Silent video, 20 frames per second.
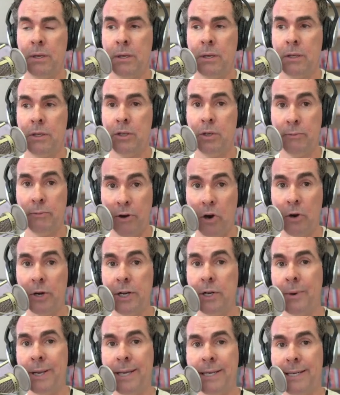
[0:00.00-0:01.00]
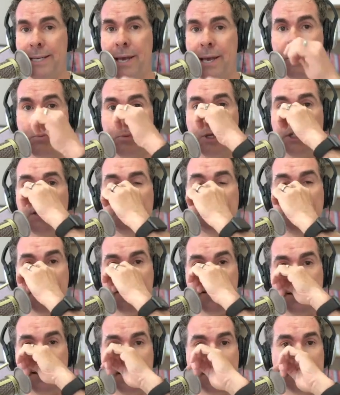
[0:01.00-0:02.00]
You've already written down what the
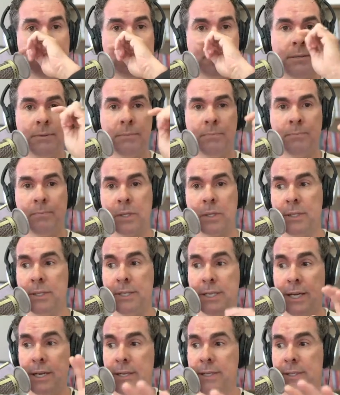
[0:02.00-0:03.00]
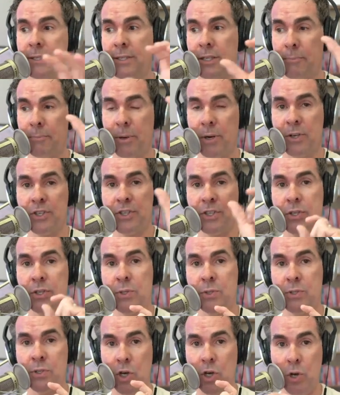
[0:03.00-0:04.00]
fix is. Does the person
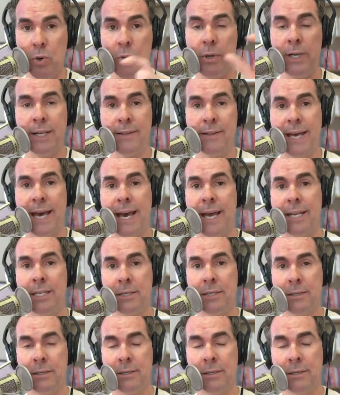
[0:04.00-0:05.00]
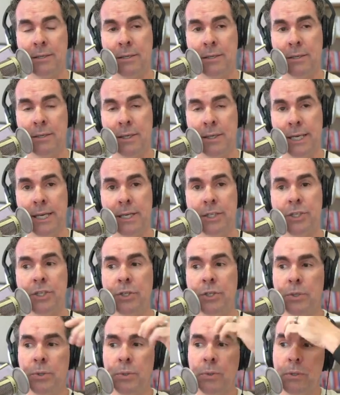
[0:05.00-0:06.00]
who's owning that
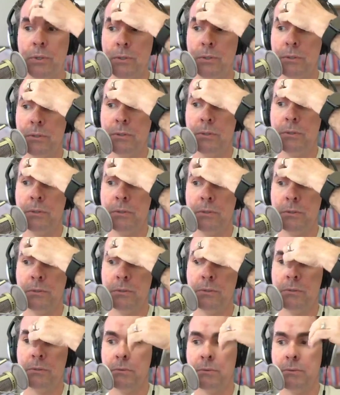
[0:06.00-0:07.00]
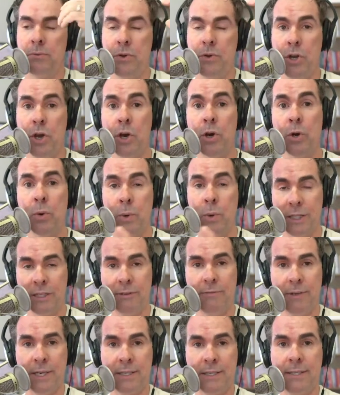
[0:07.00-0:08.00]
issue know what the
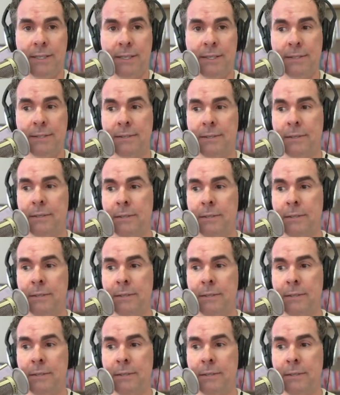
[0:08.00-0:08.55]
fix is?